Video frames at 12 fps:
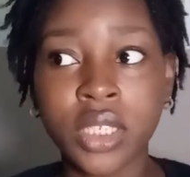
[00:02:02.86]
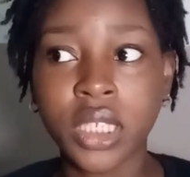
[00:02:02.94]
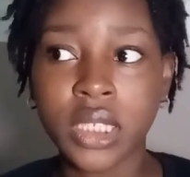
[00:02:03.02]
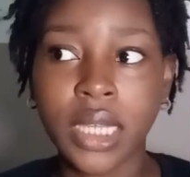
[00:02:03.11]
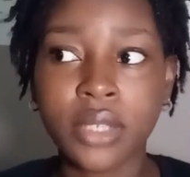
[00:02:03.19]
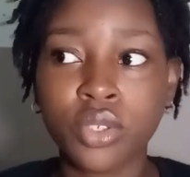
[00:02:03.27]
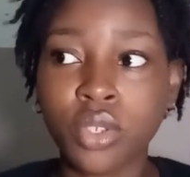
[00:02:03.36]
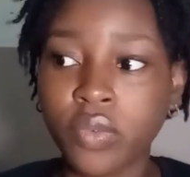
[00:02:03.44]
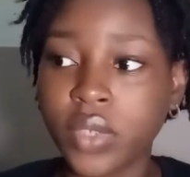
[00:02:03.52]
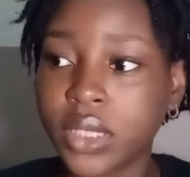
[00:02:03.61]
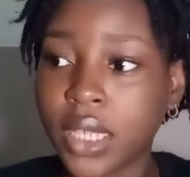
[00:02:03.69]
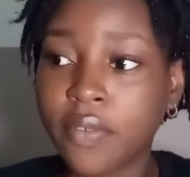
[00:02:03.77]
There's like stuff,
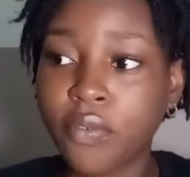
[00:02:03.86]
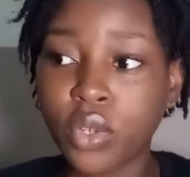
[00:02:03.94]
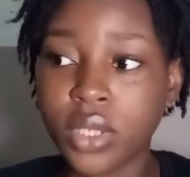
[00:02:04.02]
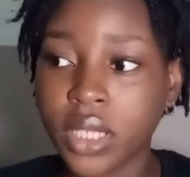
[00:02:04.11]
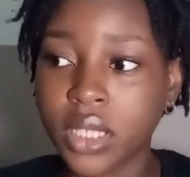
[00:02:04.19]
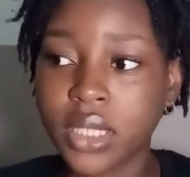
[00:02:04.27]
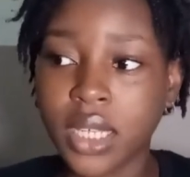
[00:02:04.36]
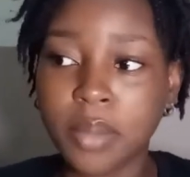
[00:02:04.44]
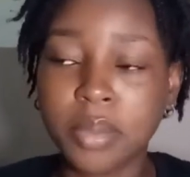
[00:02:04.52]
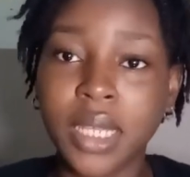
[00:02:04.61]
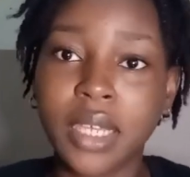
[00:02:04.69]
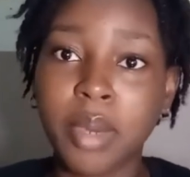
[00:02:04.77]
there's like fun things that
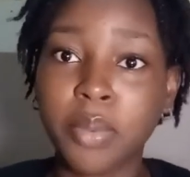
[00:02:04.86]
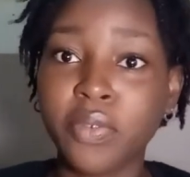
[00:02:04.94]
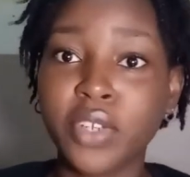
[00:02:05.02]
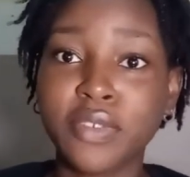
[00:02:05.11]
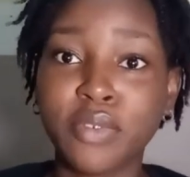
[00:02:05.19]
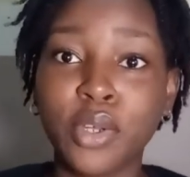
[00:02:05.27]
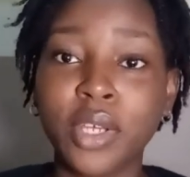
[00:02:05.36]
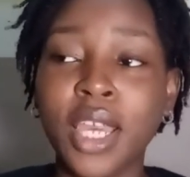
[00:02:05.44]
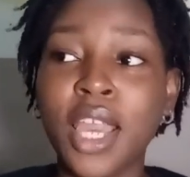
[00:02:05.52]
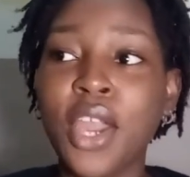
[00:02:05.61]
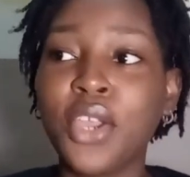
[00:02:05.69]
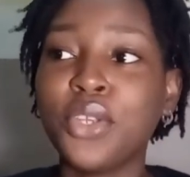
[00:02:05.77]
happen. Like in my previous vlog,
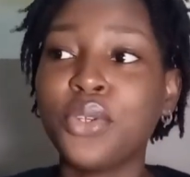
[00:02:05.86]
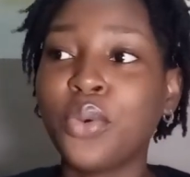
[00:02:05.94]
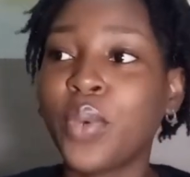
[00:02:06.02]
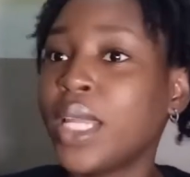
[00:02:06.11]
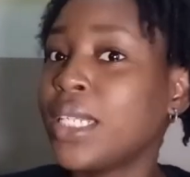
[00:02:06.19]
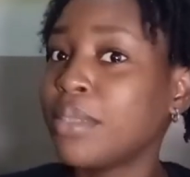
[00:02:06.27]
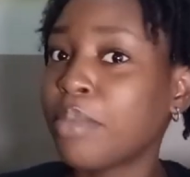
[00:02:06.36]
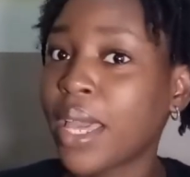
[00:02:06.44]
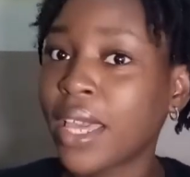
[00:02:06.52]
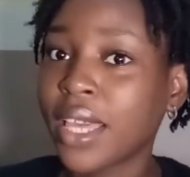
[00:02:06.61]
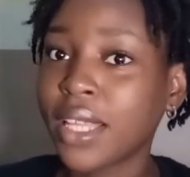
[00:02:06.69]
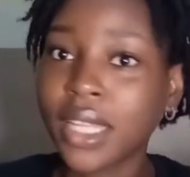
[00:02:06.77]
you know, when I did my
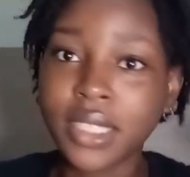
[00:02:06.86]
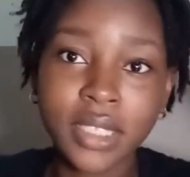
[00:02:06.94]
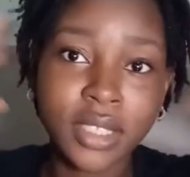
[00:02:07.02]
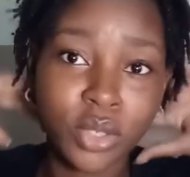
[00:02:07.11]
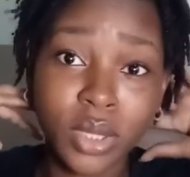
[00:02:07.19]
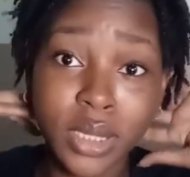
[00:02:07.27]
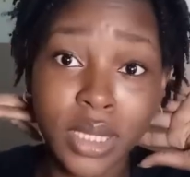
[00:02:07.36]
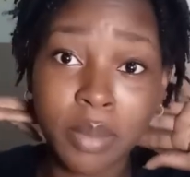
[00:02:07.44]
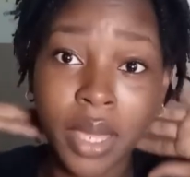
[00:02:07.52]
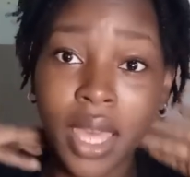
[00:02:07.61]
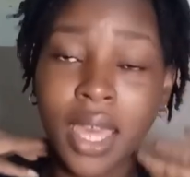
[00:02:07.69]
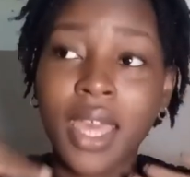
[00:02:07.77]
hair, this is not the
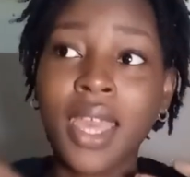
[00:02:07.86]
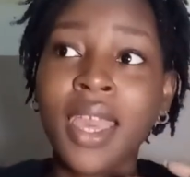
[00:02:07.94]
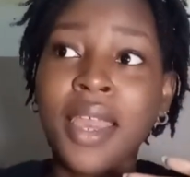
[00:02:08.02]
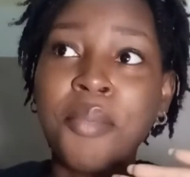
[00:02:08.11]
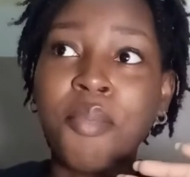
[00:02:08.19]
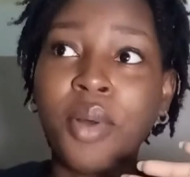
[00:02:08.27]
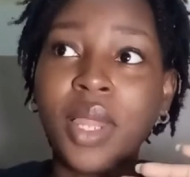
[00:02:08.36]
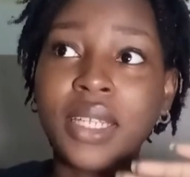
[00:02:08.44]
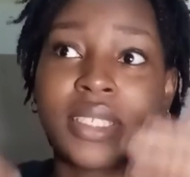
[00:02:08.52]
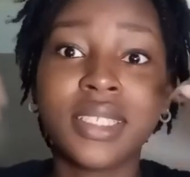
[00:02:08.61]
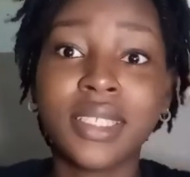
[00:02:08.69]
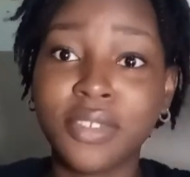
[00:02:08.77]
same hair, but
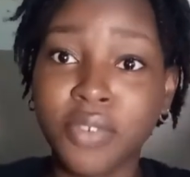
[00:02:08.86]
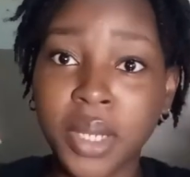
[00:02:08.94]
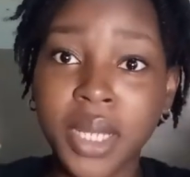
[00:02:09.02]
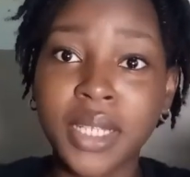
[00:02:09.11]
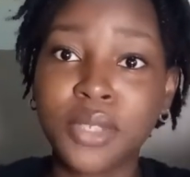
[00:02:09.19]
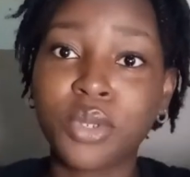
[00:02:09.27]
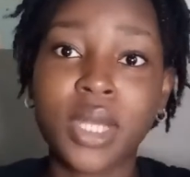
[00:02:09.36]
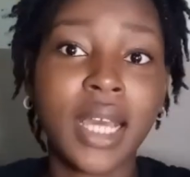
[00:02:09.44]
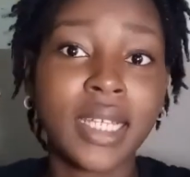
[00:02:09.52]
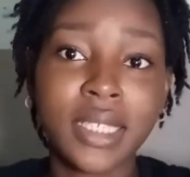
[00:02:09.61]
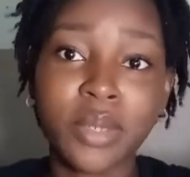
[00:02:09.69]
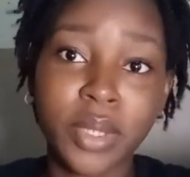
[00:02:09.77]
like this is a different hair. This one I
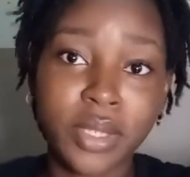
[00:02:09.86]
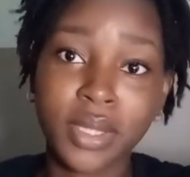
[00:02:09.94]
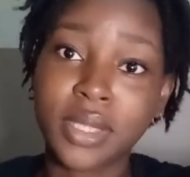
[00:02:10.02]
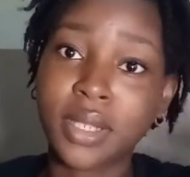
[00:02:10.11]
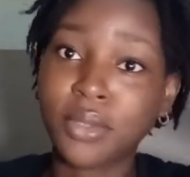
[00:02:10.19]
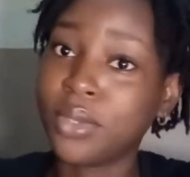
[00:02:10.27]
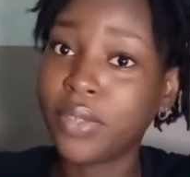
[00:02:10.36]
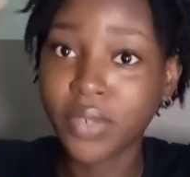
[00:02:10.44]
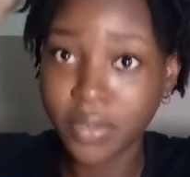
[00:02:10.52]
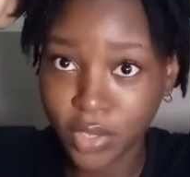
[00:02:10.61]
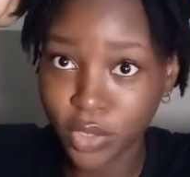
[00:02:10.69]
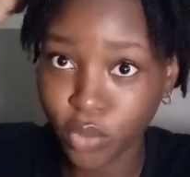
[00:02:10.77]
actually went to the salon,
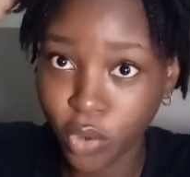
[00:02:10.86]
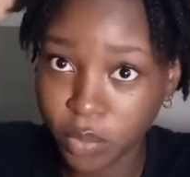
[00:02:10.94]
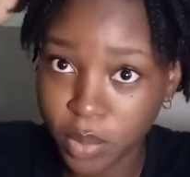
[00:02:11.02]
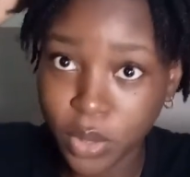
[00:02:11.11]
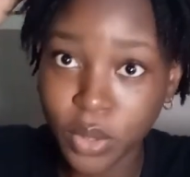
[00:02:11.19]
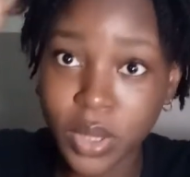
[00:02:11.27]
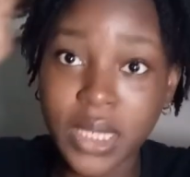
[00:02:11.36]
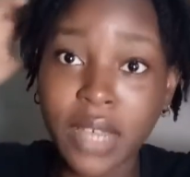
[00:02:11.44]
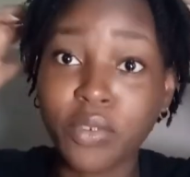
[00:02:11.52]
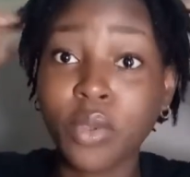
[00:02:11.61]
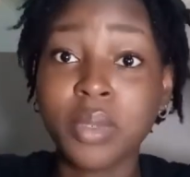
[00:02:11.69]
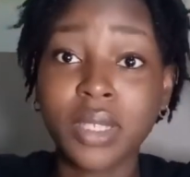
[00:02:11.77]
even if it's rough, because
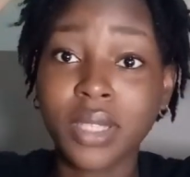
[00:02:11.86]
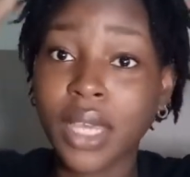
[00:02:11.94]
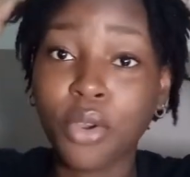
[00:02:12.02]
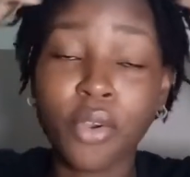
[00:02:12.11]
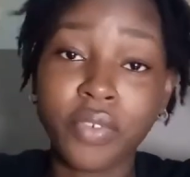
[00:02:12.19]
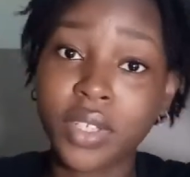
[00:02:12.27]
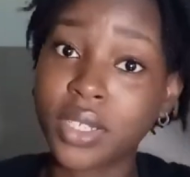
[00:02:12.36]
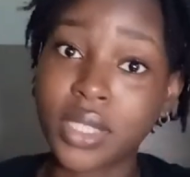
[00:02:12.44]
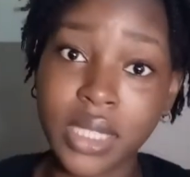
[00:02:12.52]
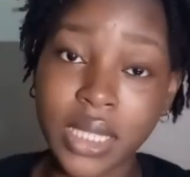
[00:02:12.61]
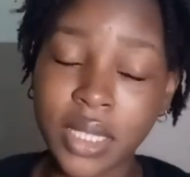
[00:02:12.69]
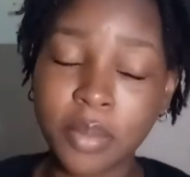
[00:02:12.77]
I've not been like covering it to
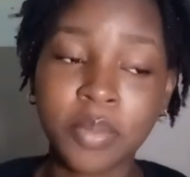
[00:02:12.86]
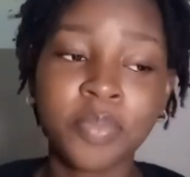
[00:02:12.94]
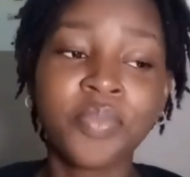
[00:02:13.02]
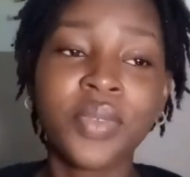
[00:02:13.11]
sleep.